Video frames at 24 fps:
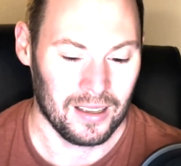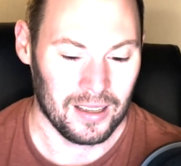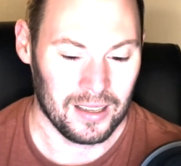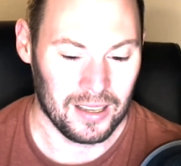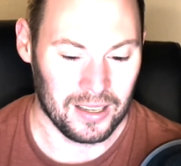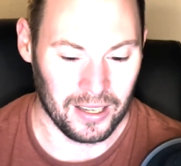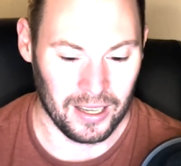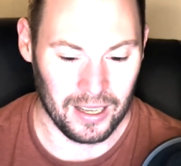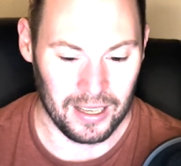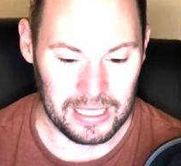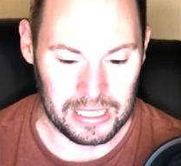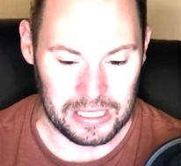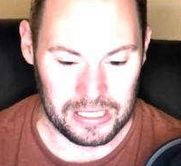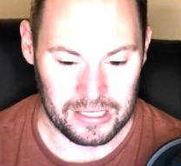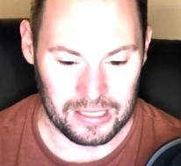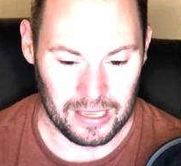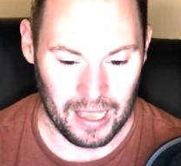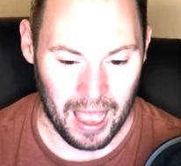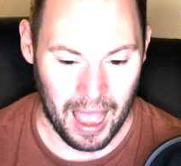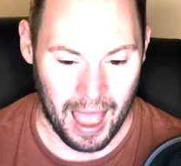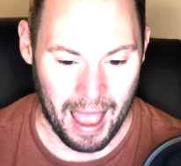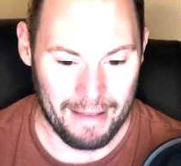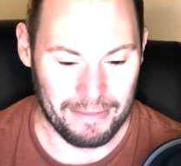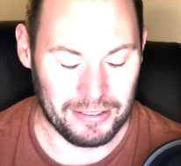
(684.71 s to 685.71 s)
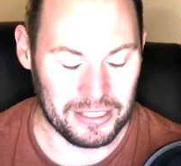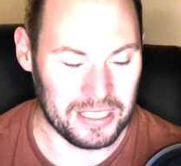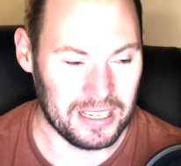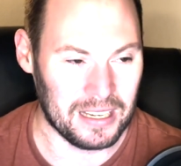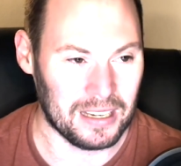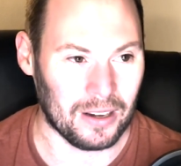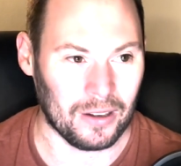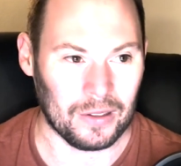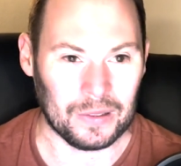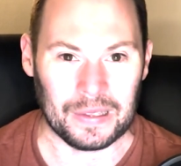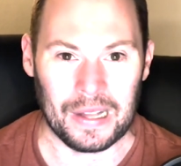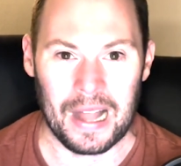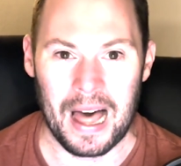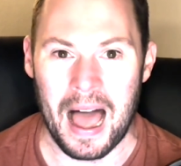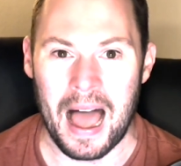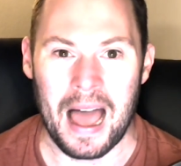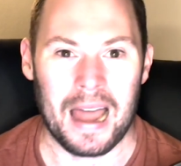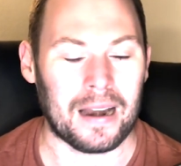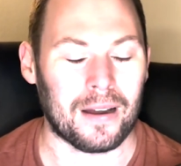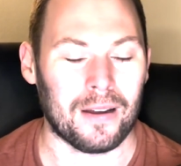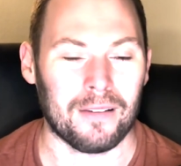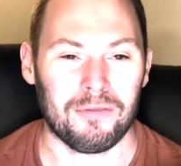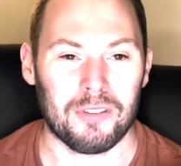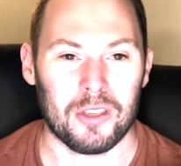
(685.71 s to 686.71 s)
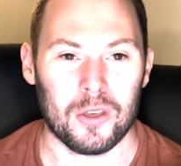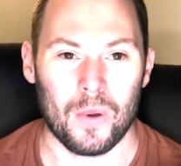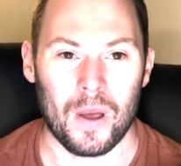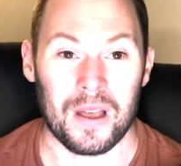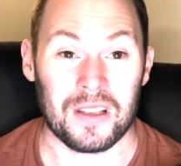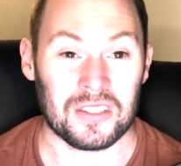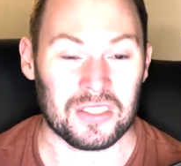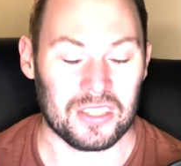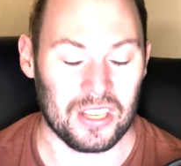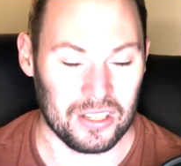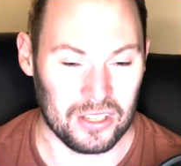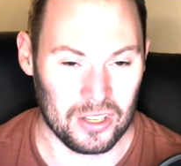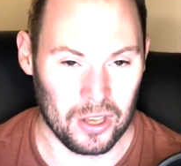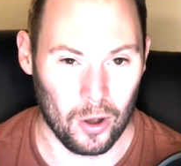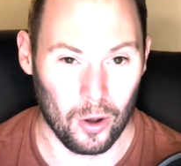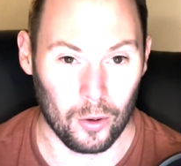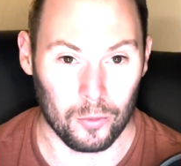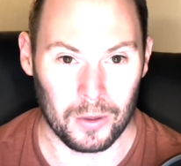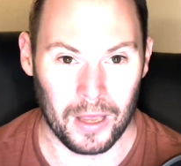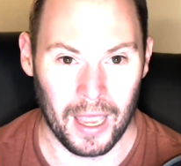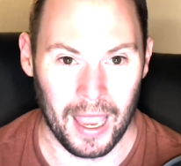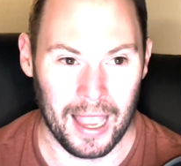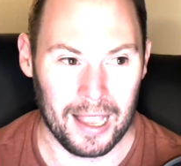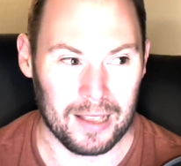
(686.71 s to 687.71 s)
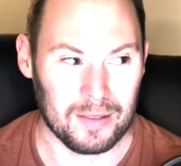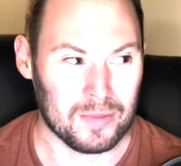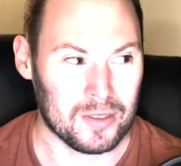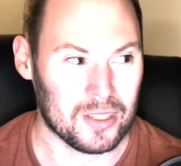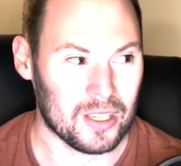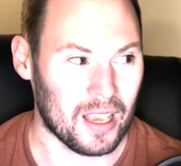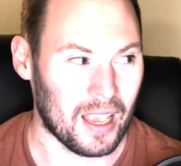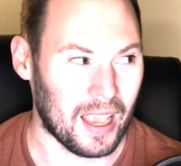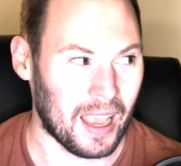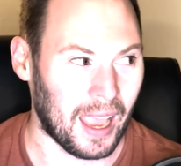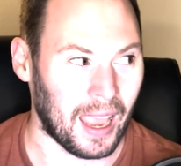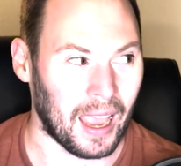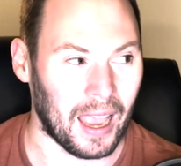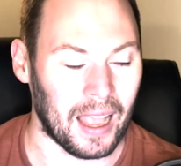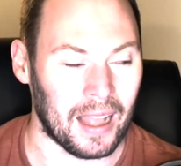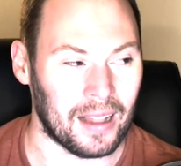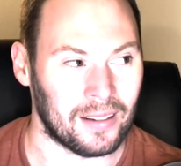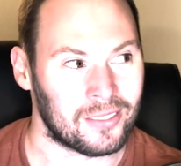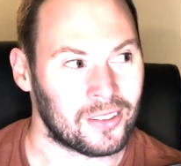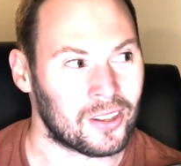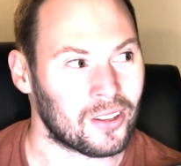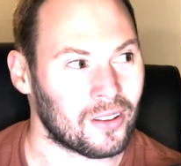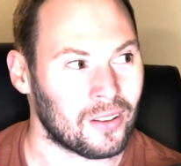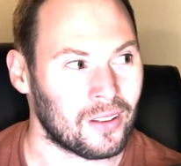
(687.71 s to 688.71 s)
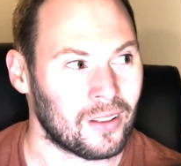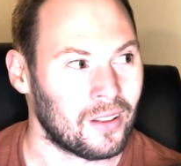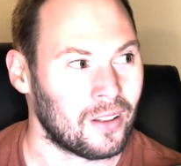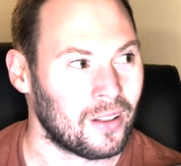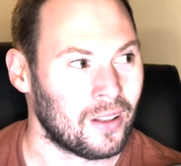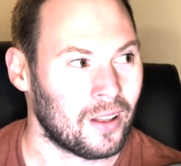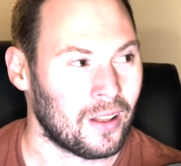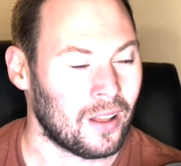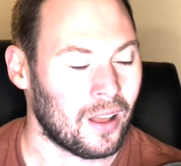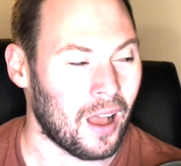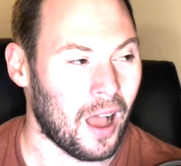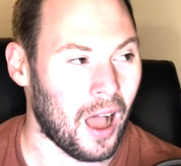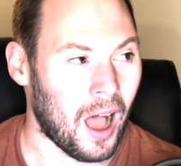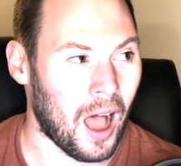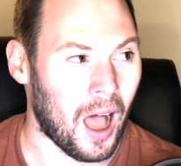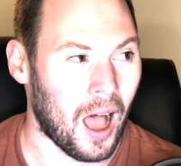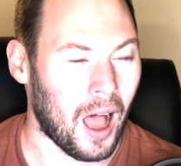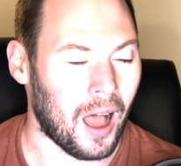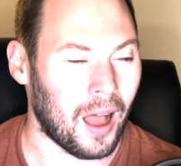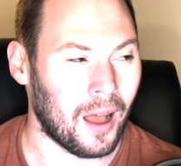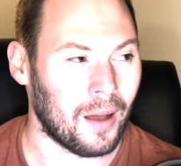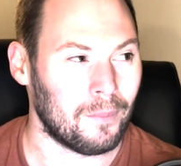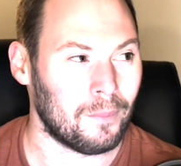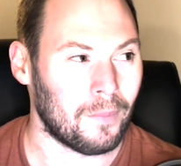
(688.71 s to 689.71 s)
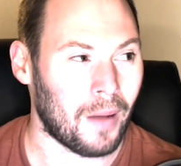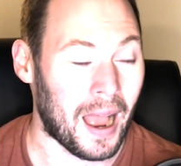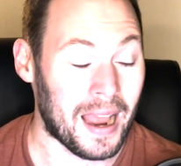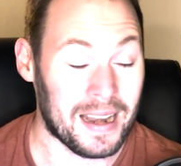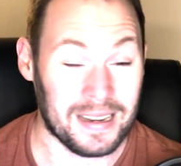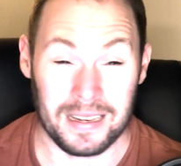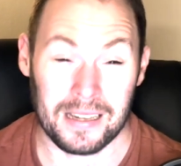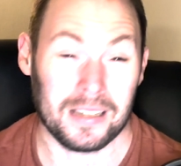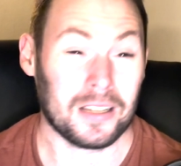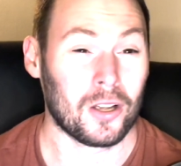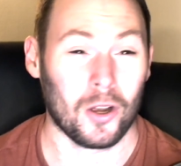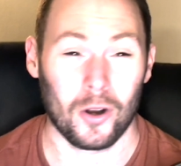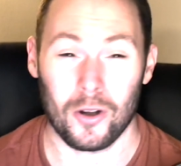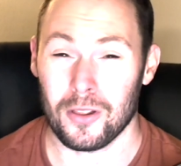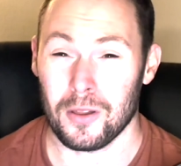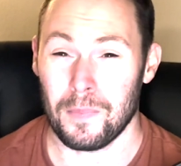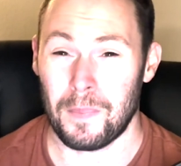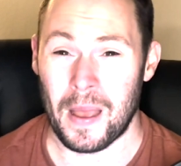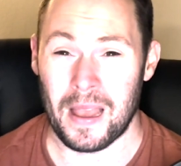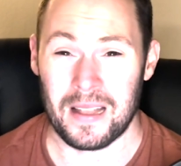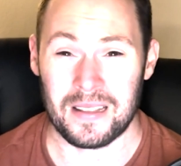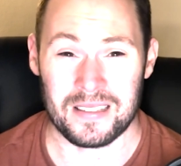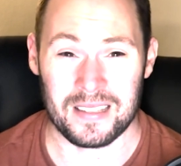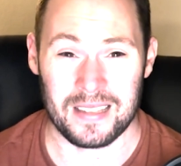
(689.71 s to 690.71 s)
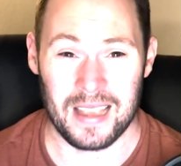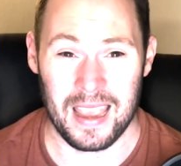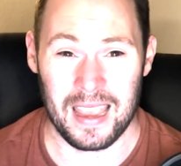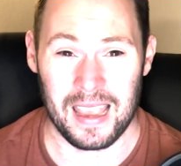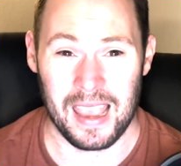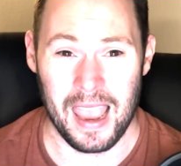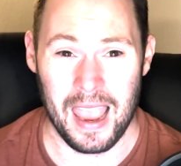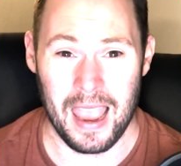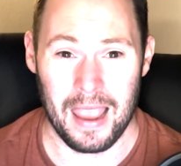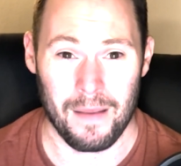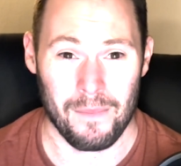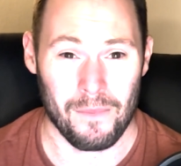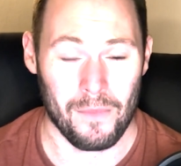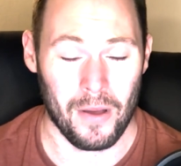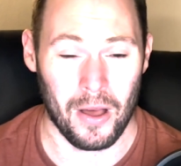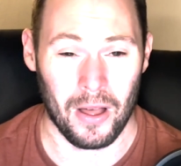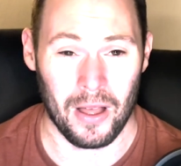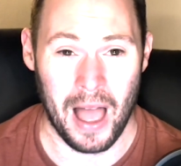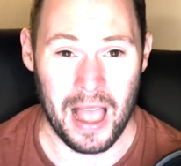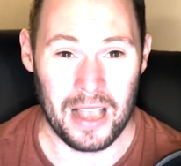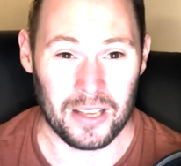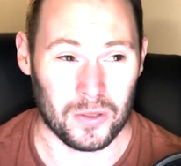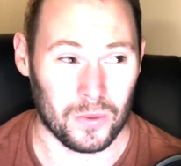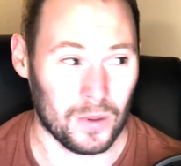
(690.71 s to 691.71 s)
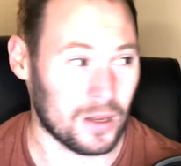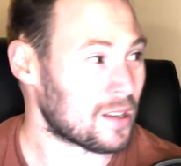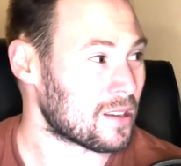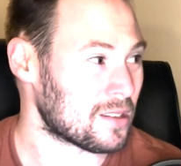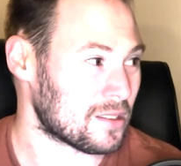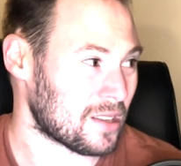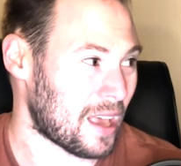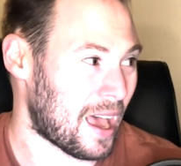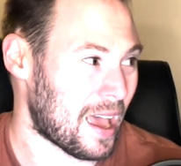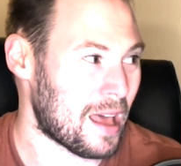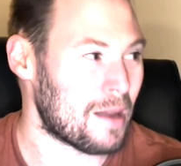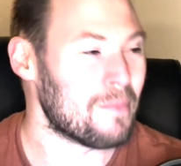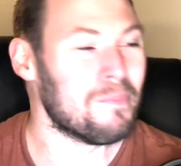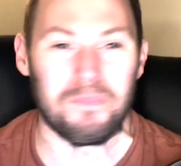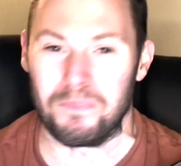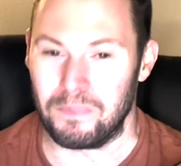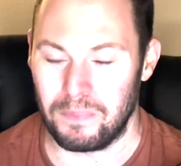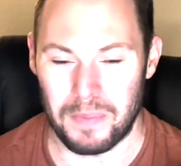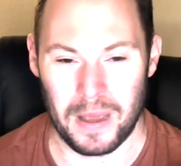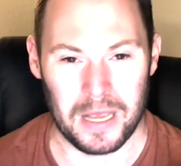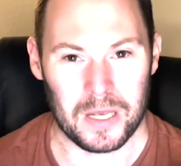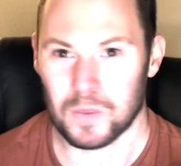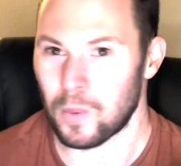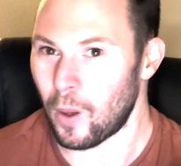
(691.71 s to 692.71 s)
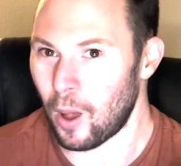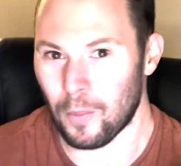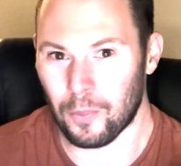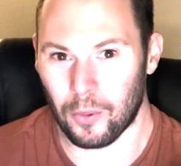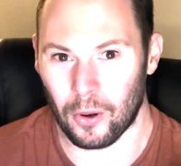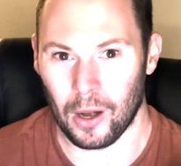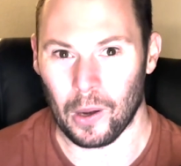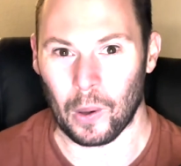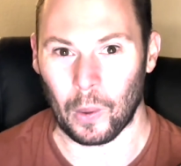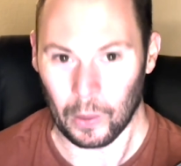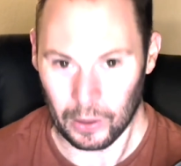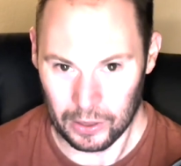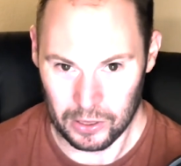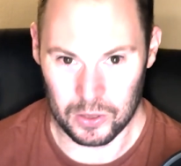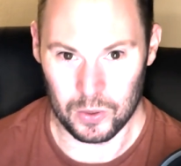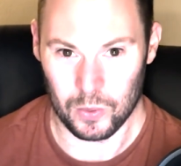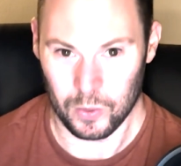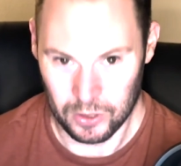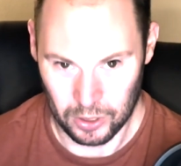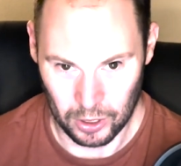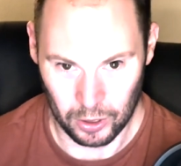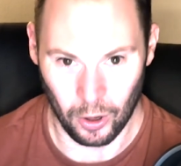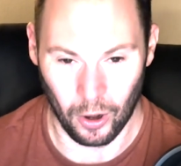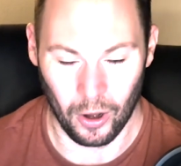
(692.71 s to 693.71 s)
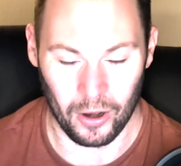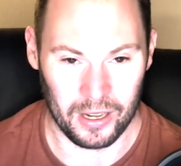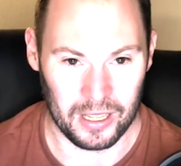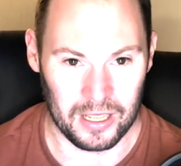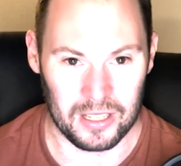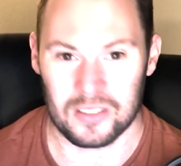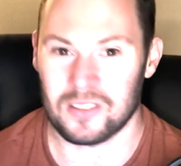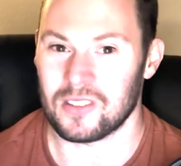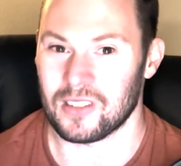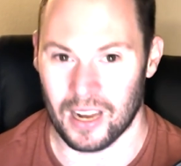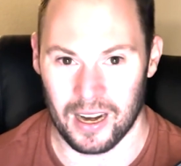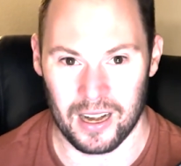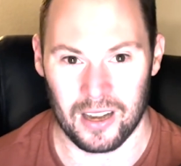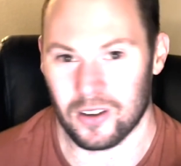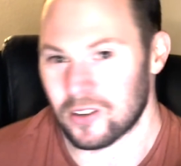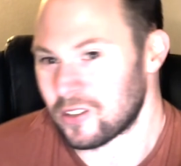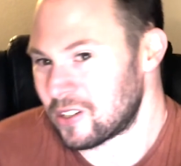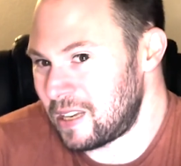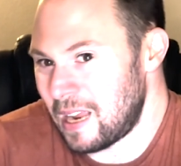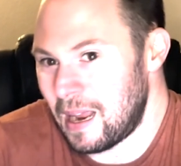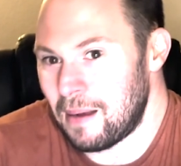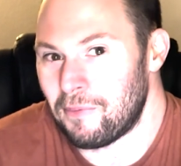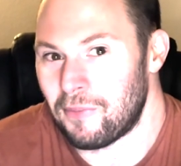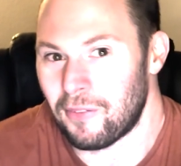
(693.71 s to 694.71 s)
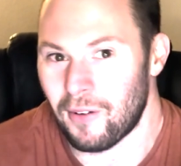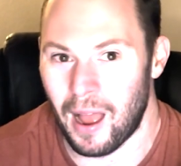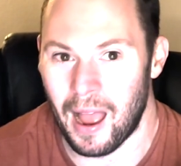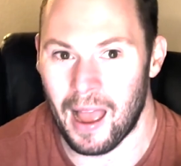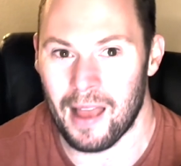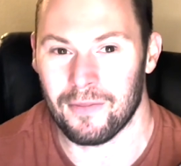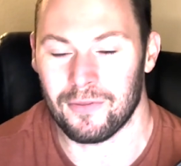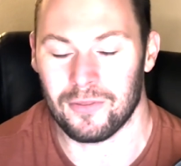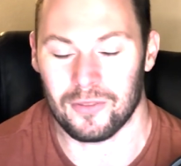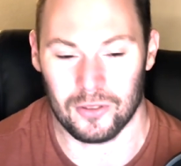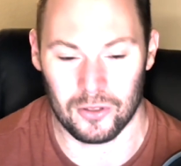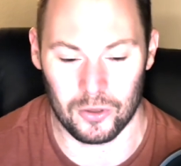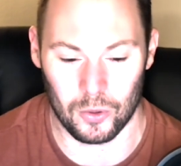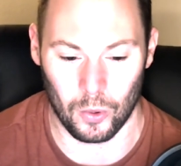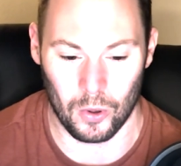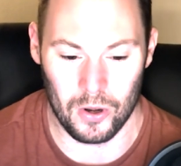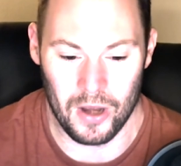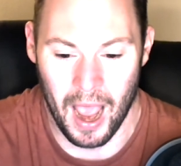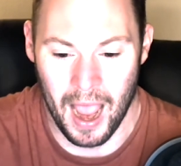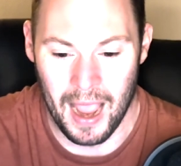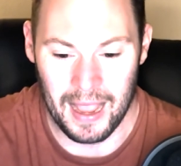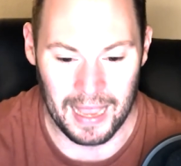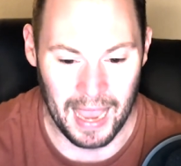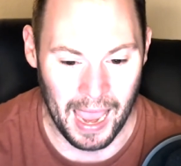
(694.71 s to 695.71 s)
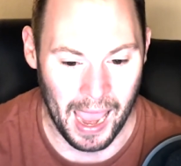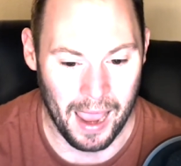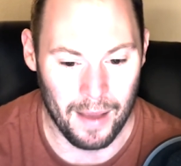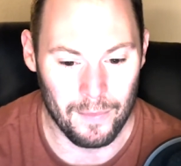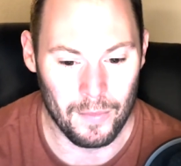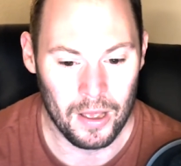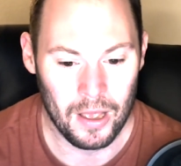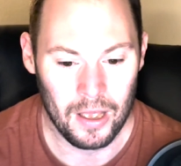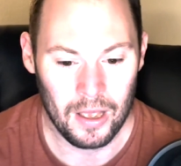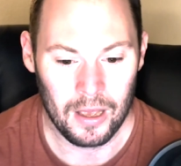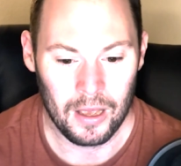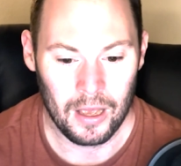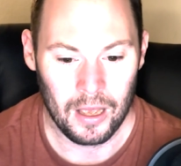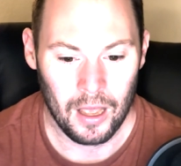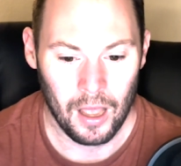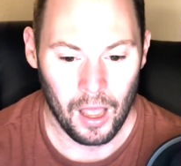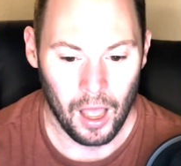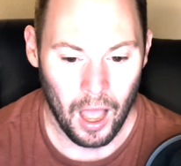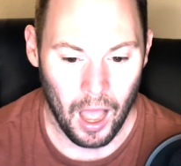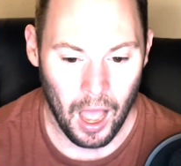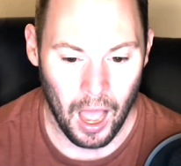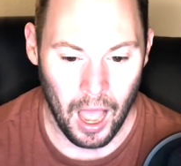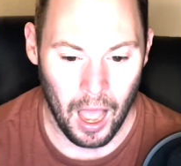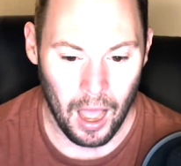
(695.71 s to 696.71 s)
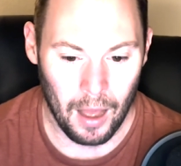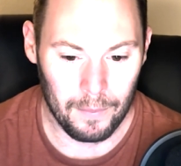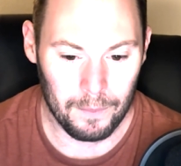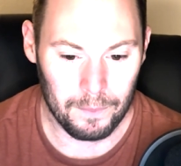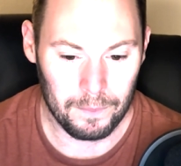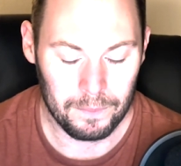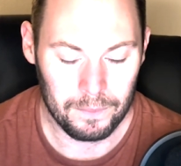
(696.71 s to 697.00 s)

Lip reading: because I've seen a lot of USC's home games, and I didn't go to the Penn State game last week because I had baseball priorities with the Guardians, Tigers game 5, do or die game. But